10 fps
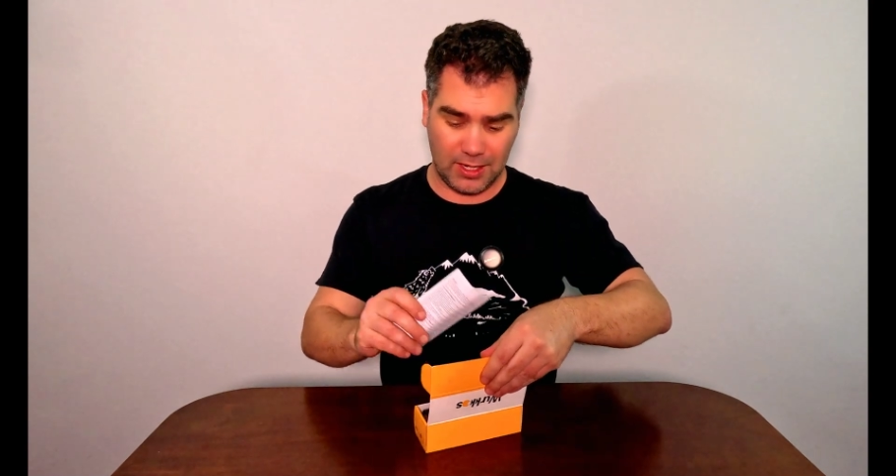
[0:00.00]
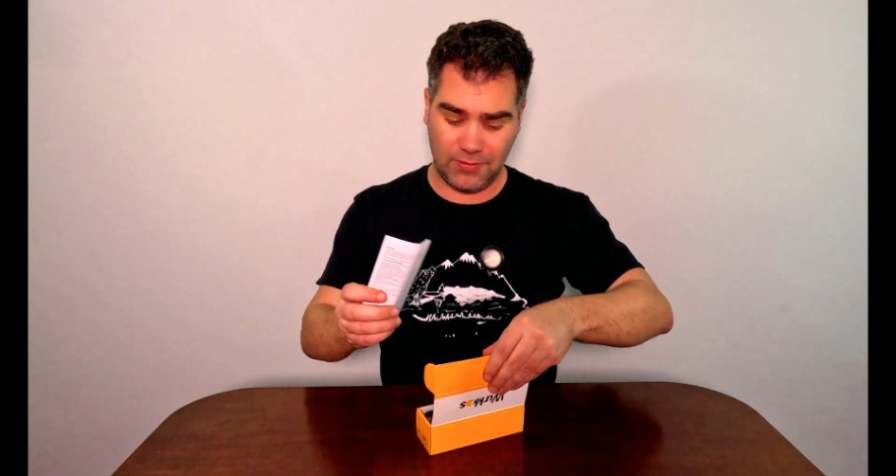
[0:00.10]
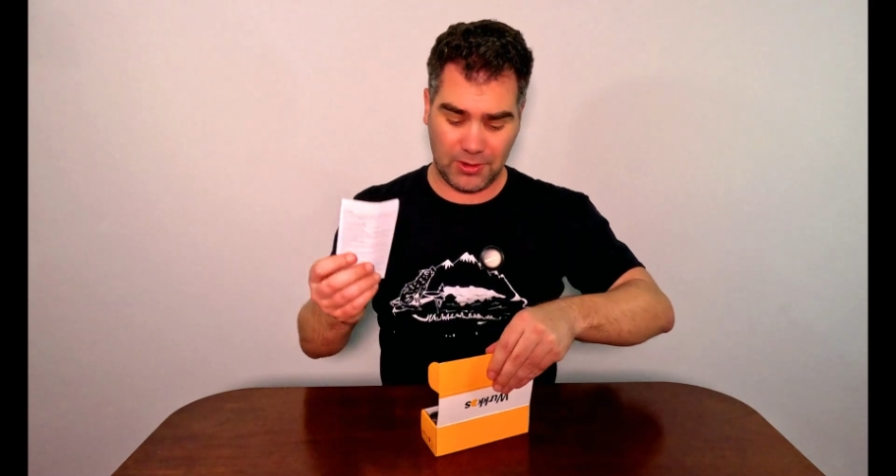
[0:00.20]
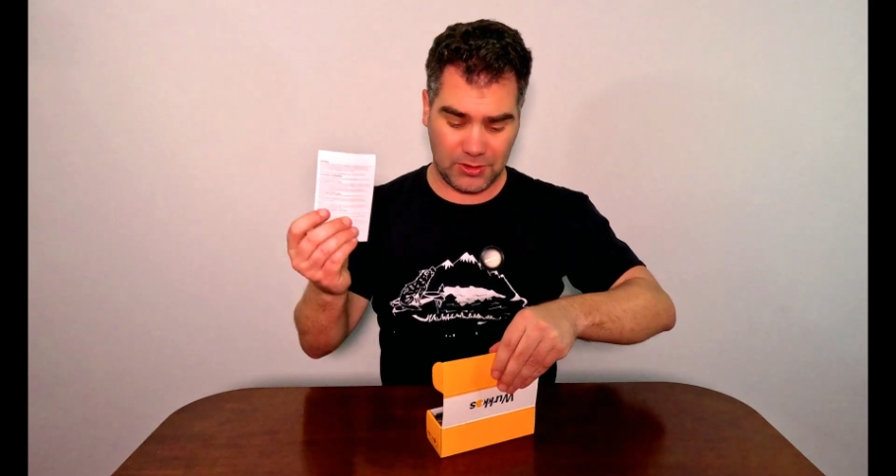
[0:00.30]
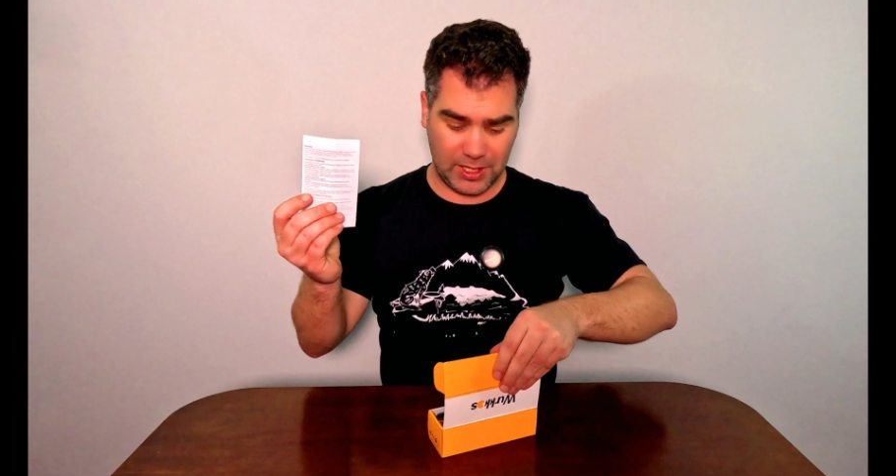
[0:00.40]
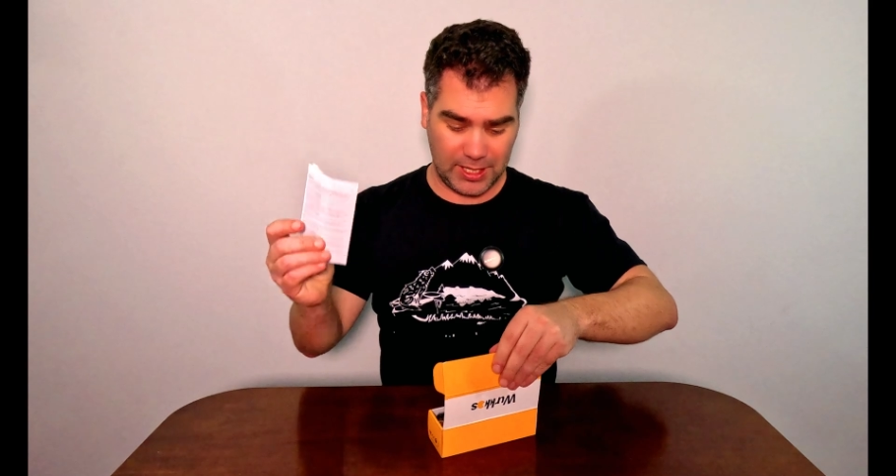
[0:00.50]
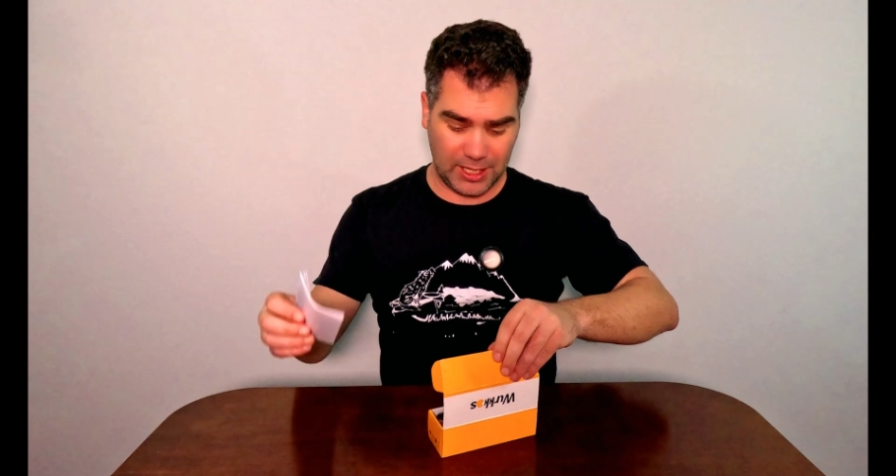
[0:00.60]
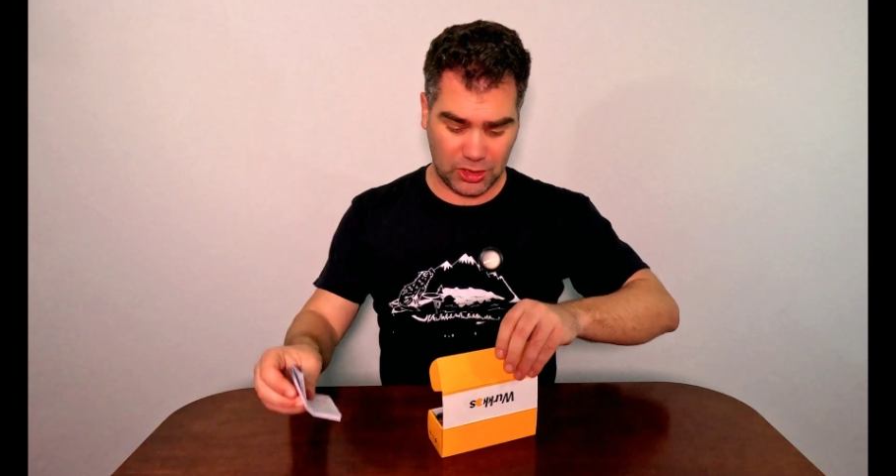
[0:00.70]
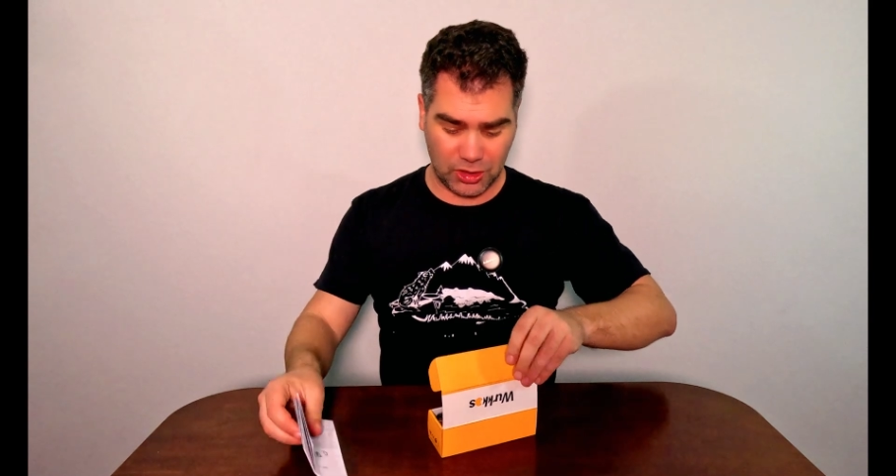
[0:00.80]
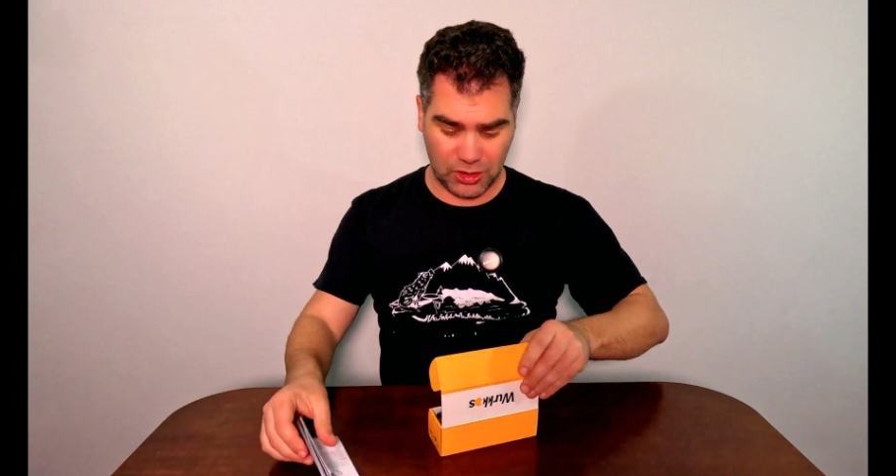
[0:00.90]
first thing,
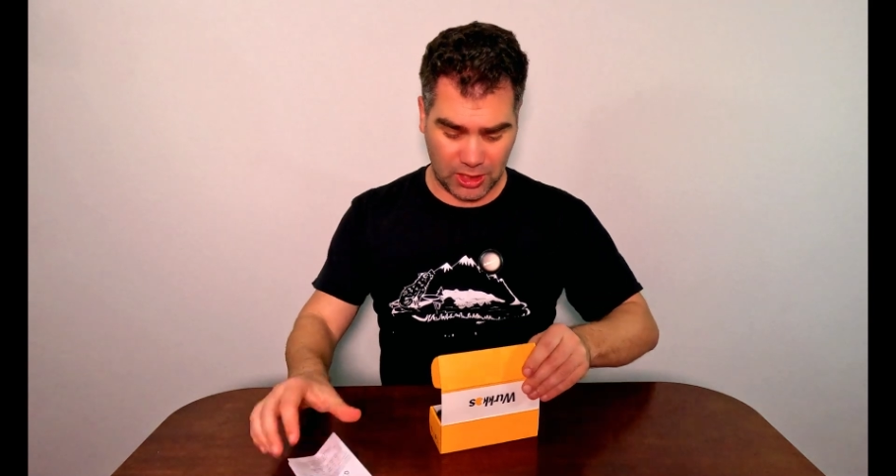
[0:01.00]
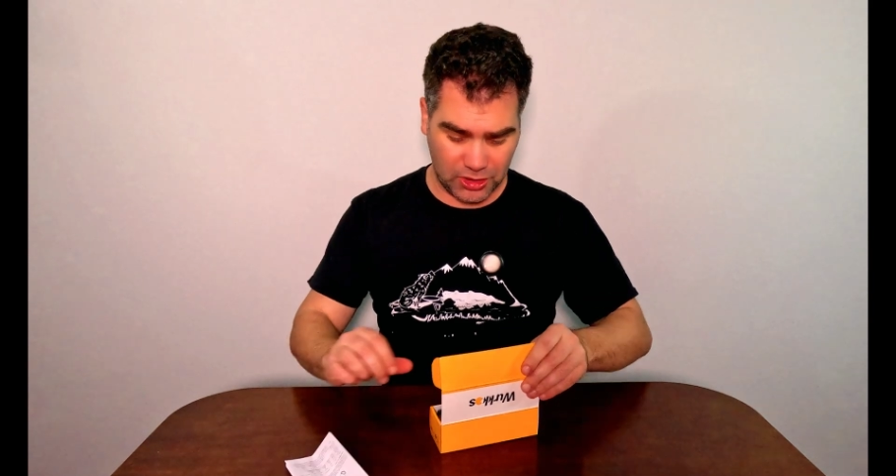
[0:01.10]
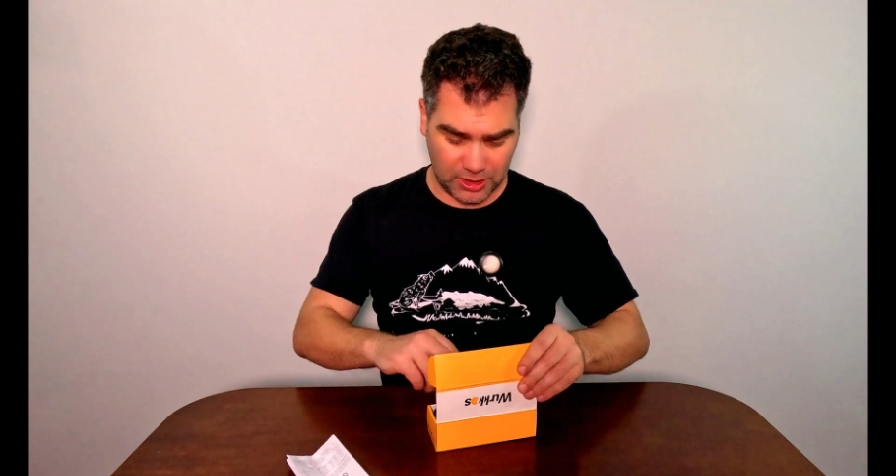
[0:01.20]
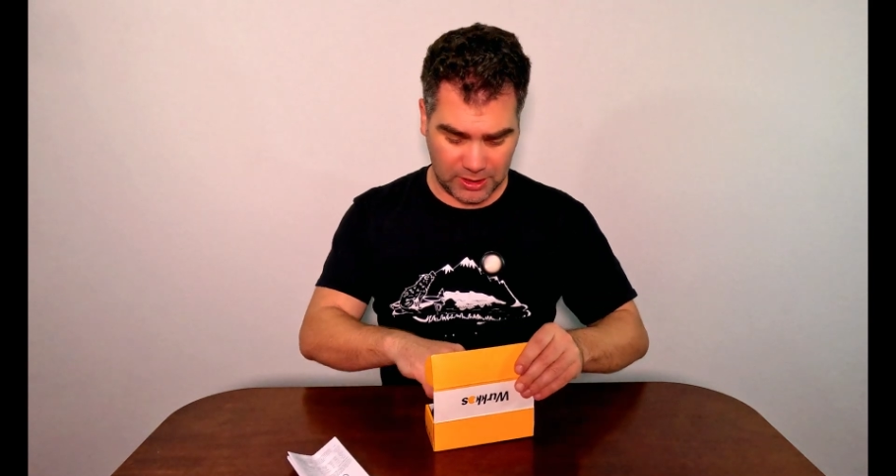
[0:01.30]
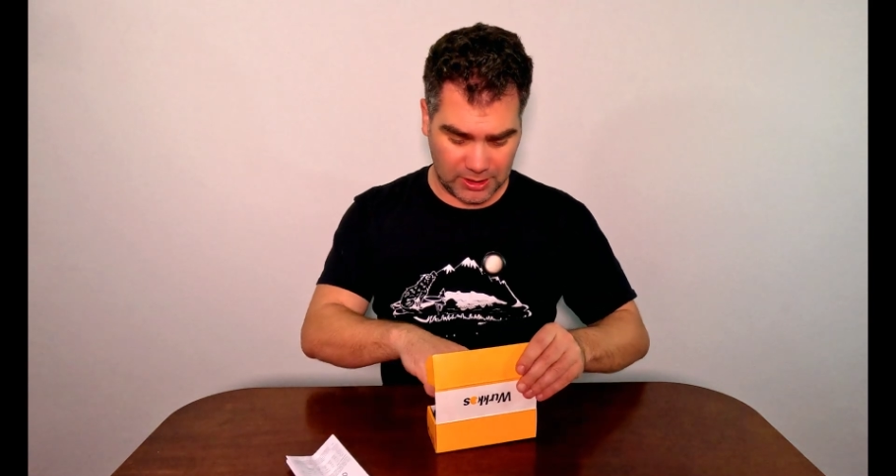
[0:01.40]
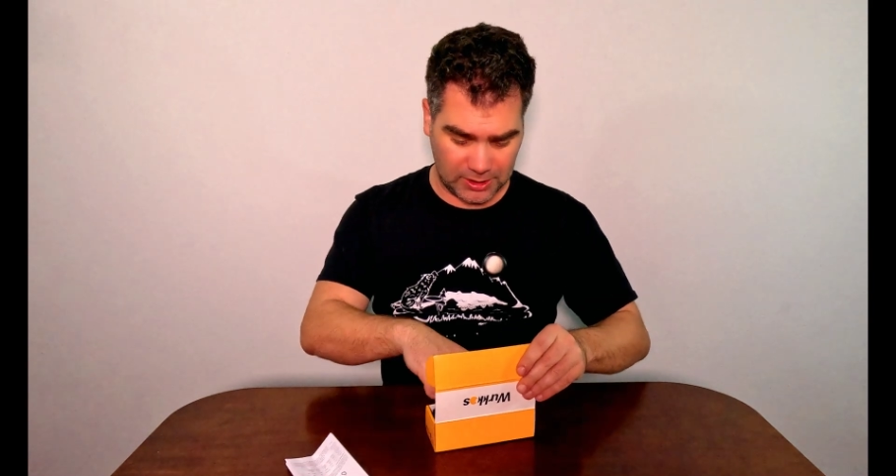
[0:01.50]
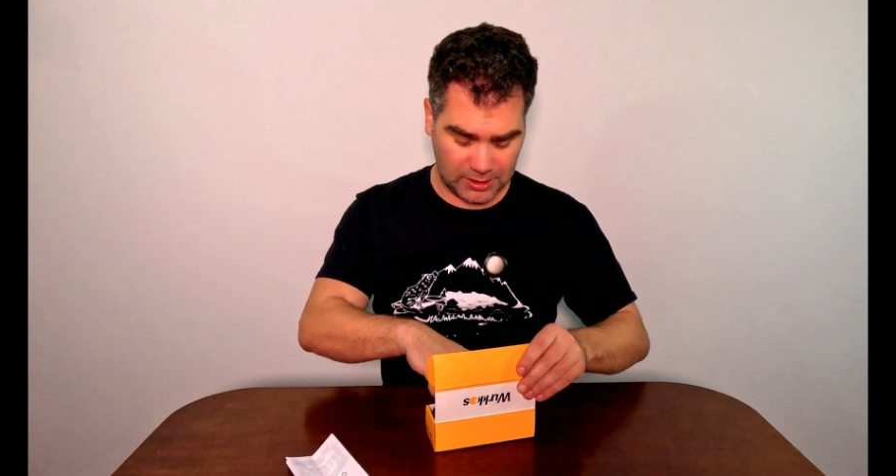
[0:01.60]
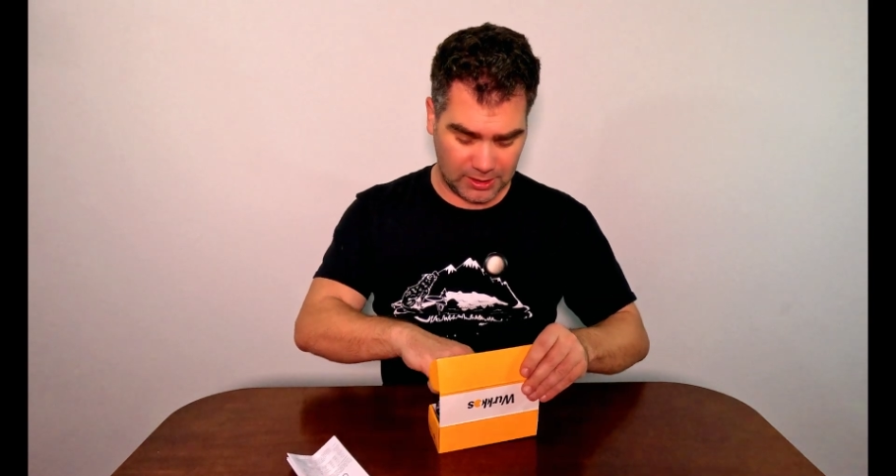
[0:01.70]
instructions,